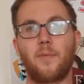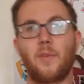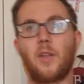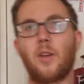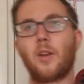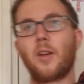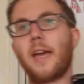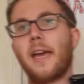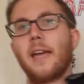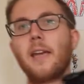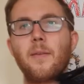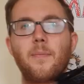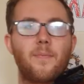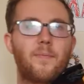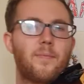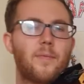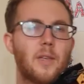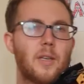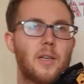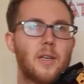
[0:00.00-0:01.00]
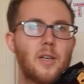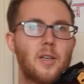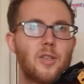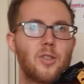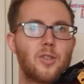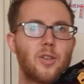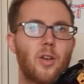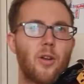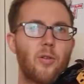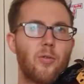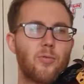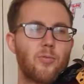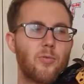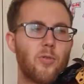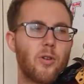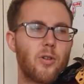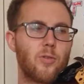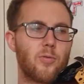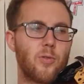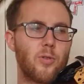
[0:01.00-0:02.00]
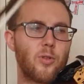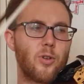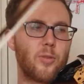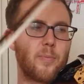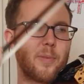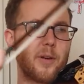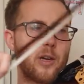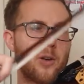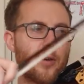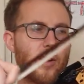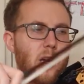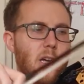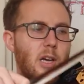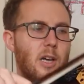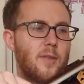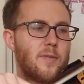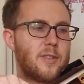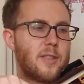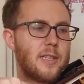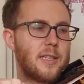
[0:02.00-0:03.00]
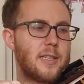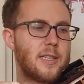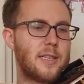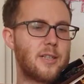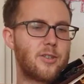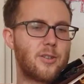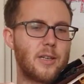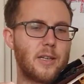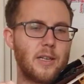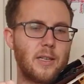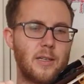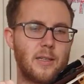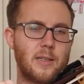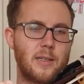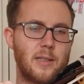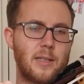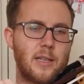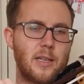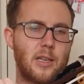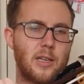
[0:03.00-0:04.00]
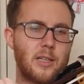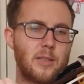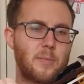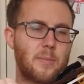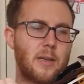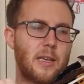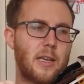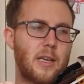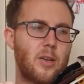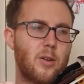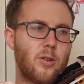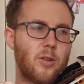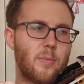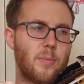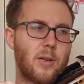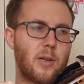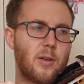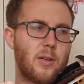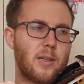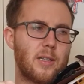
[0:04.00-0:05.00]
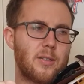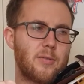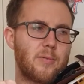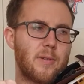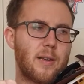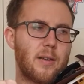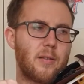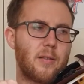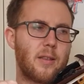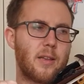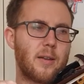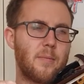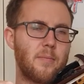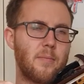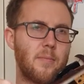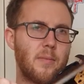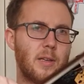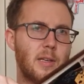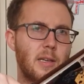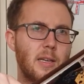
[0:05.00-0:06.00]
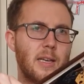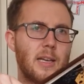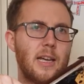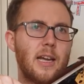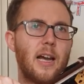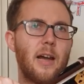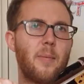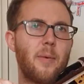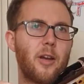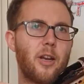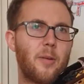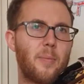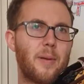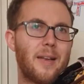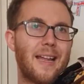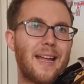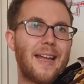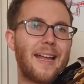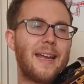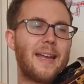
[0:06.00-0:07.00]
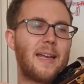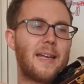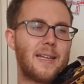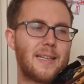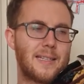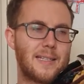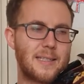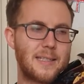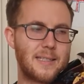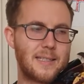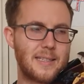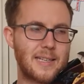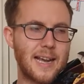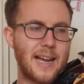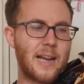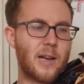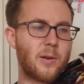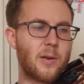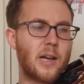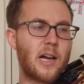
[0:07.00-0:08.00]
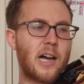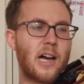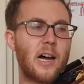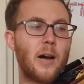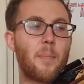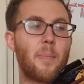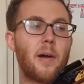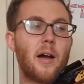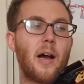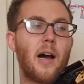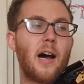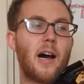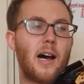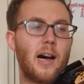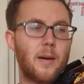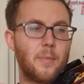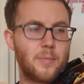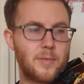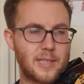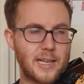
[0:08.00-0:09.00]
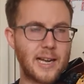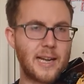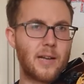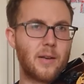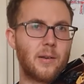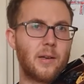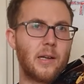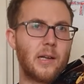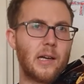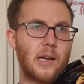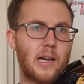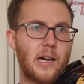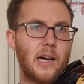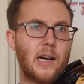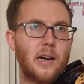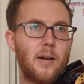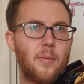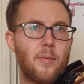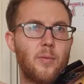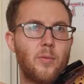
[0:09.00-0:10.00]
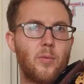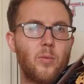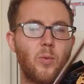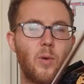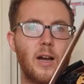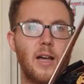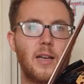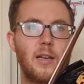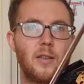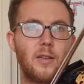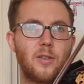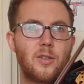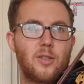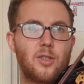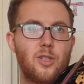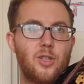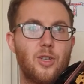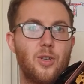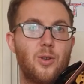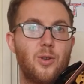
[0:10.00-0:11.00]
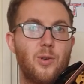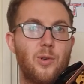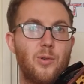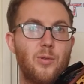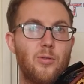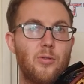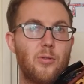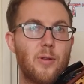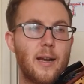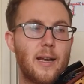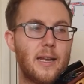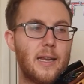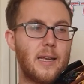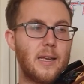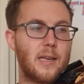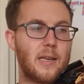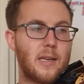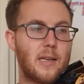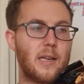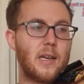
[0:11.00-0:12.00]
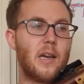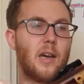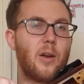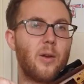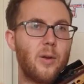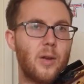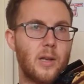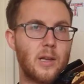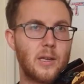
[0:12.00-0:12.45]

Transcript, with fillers: Okay, so rock and roll your bow over to the D string. Nice pinky on the bow, nice round thumb. And we're gonna play down, up, up, down, up. One, two, ready, go.